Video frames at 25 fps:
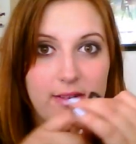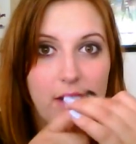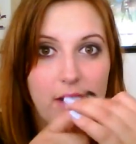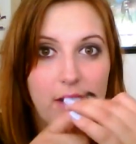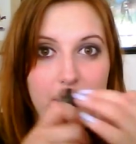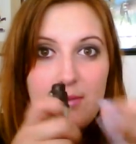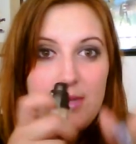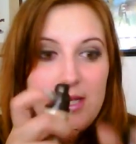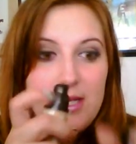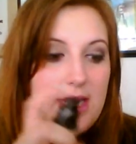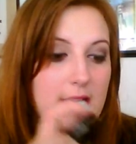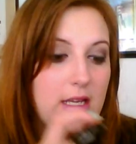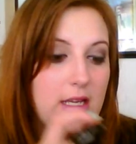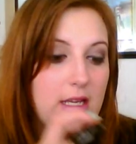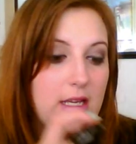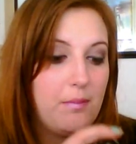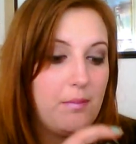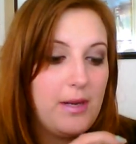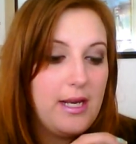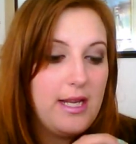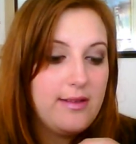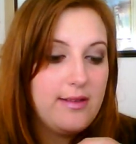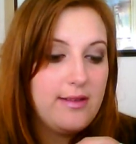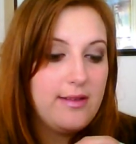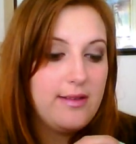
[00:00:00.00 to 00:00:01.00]
Somebody
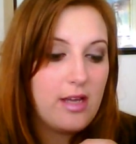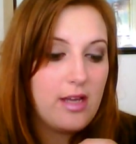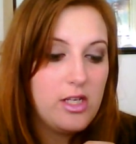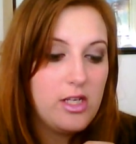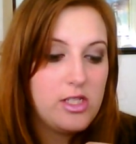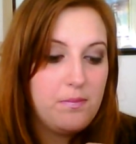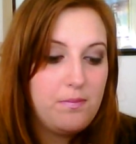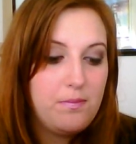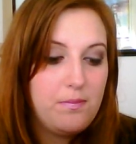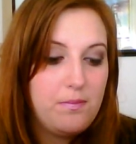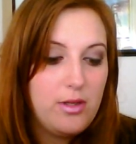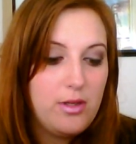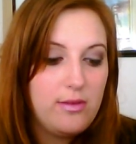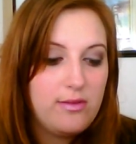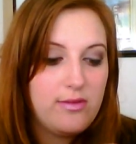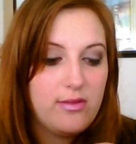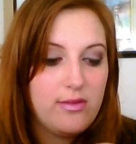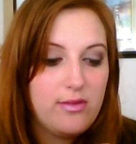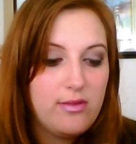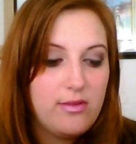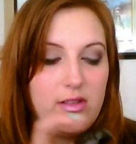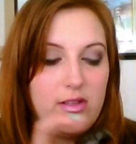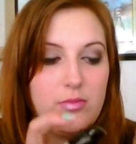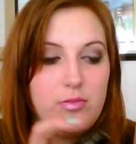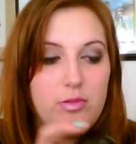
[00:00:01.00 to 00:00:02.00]
please go to Boots
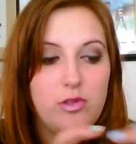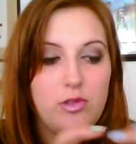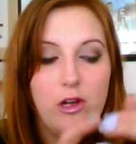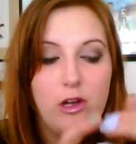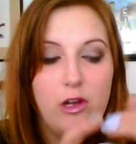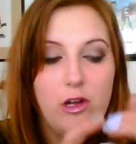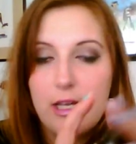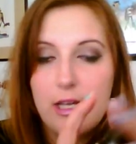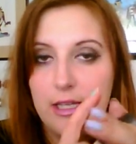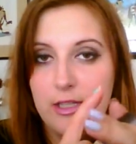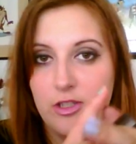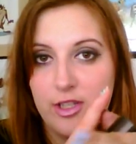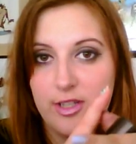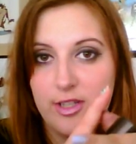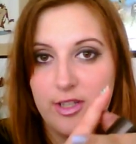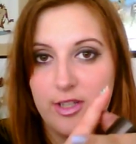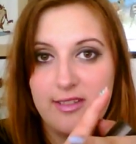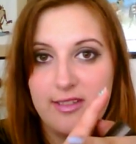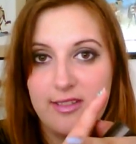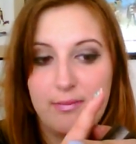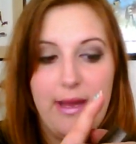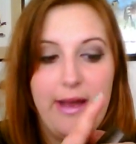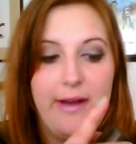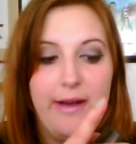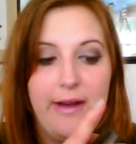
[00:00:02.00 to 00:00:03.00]
or Superdrug and
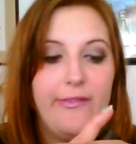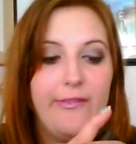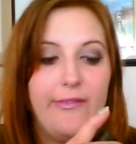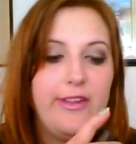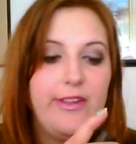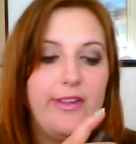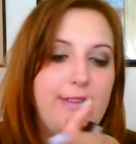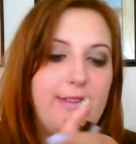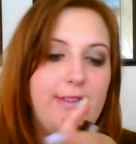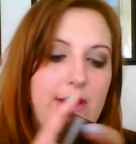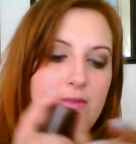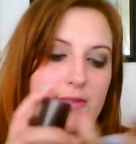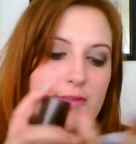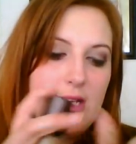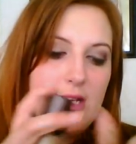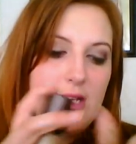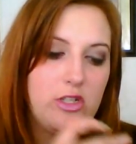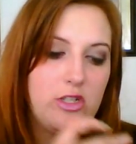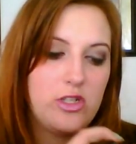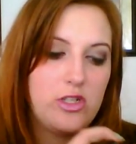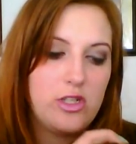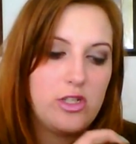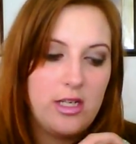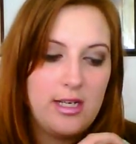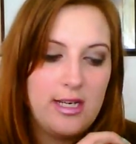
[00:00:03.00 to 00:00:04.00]
just smell this
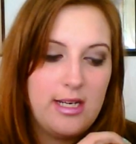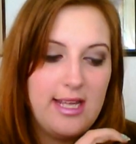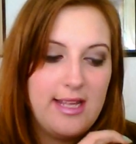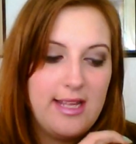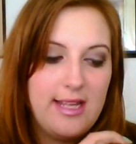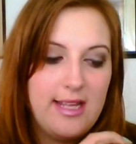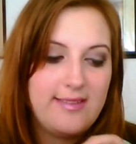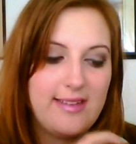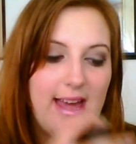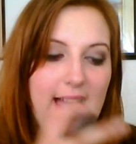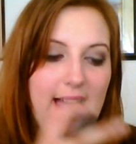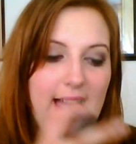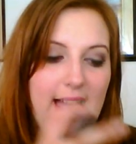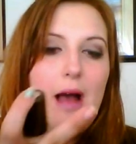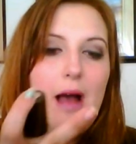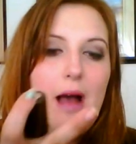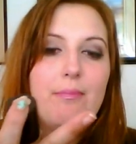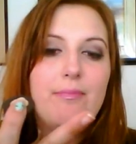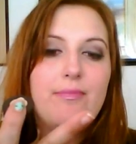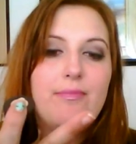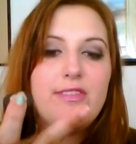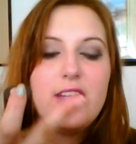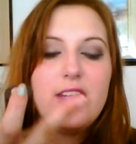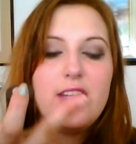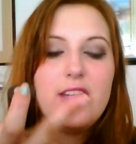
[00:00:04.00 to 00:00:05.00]
foundation. It's
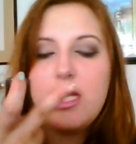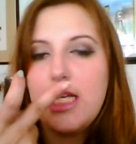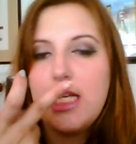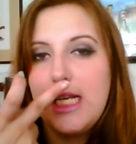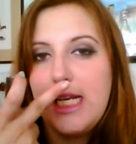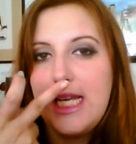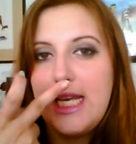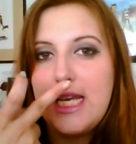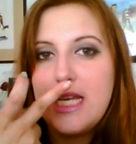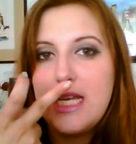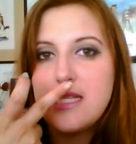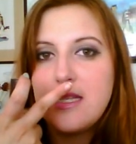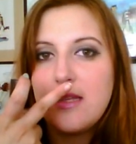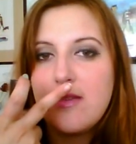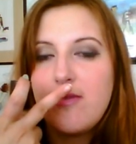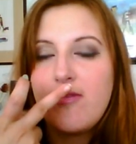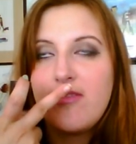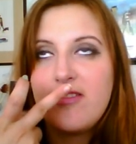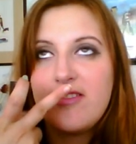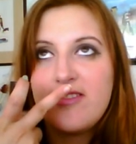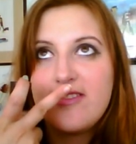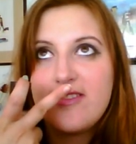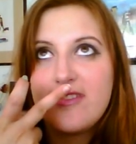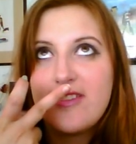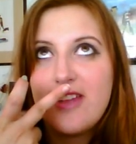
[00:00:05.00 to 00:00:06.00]
absolutely
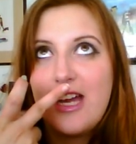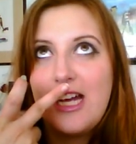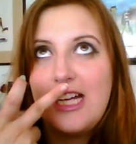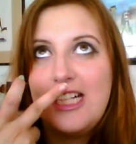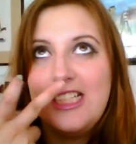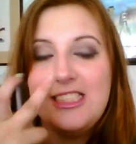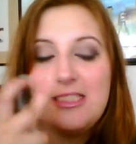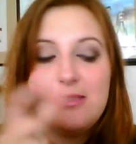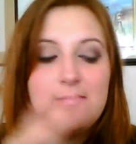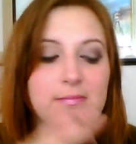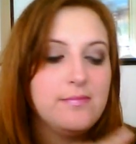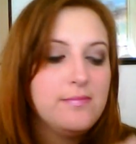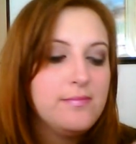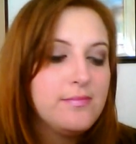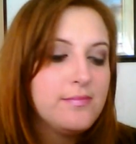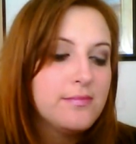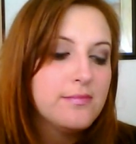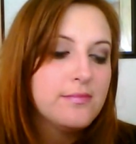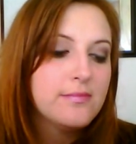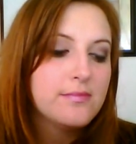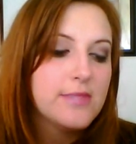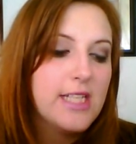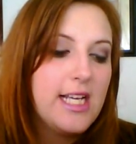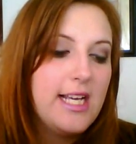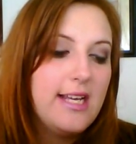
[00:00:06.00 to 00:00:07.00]
insane.
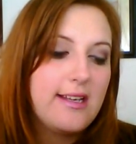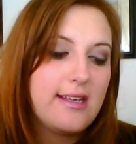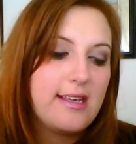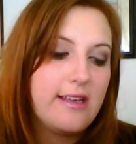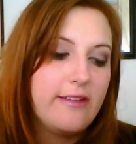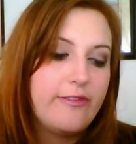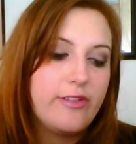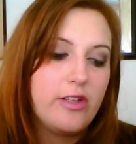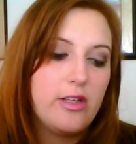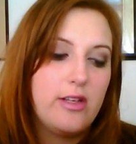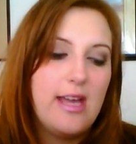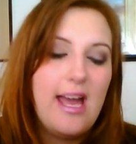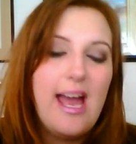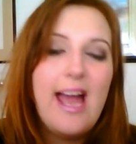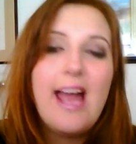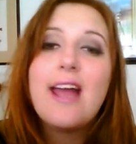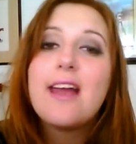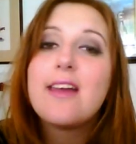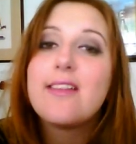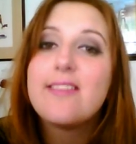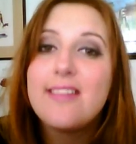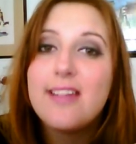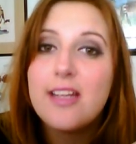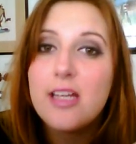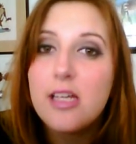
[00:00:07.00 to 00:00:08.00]
It gives you
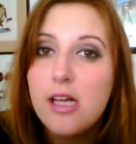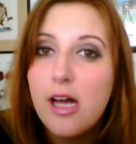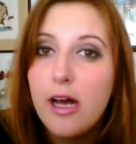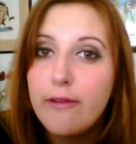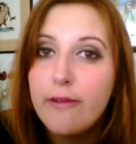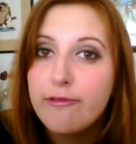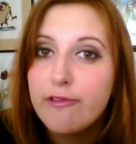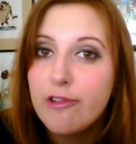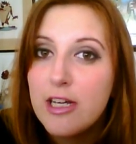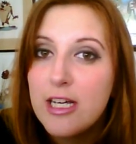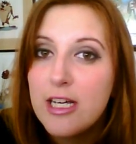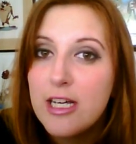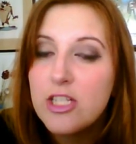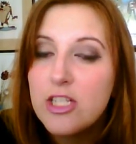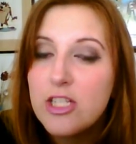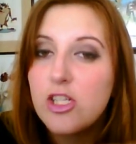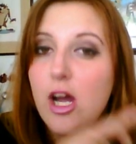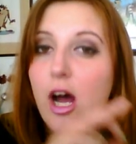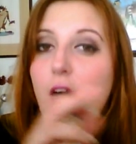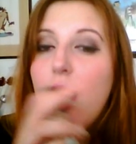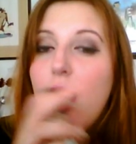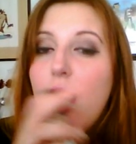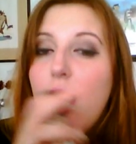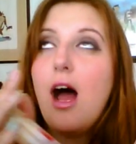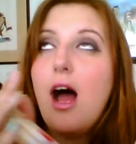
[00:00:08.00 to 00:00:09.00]
excellent coverage,